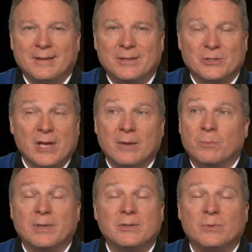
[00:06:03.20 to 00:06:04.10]
the sun.
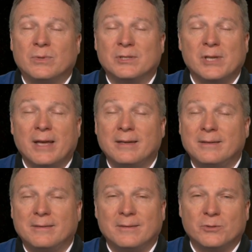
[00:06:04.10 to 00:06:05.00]
But the sun
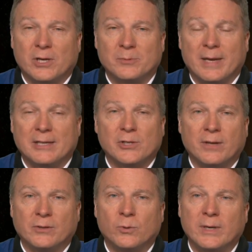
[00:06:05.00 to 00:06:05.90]
trust me, I saw
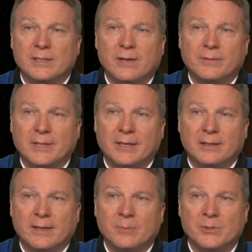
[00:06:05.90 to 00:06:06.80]
the 2017
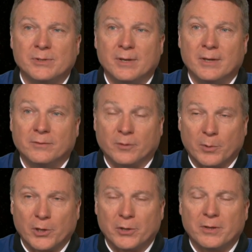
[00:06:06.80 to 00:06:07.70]
eclipse from
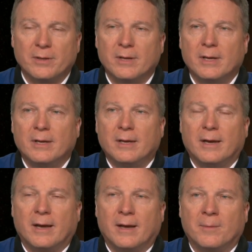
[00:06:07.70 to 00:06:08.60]
Earth,
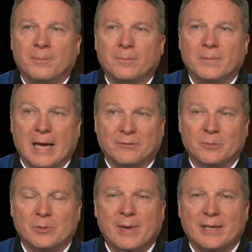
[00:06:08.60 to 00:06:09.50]
mm-hmm. um, not
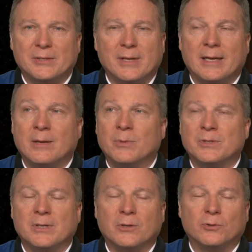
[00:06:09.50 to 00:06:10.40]
from space, and it
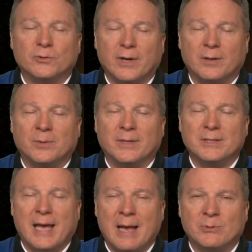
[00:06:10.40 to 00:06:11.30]
was incredible.
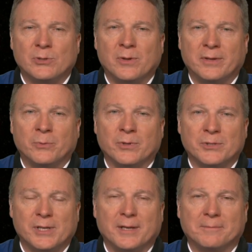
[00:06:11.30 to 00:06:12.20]
It's absolutely worth
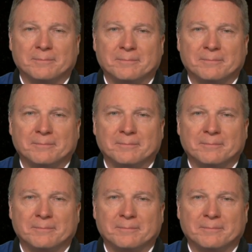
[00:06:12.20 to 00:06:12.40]
seeing.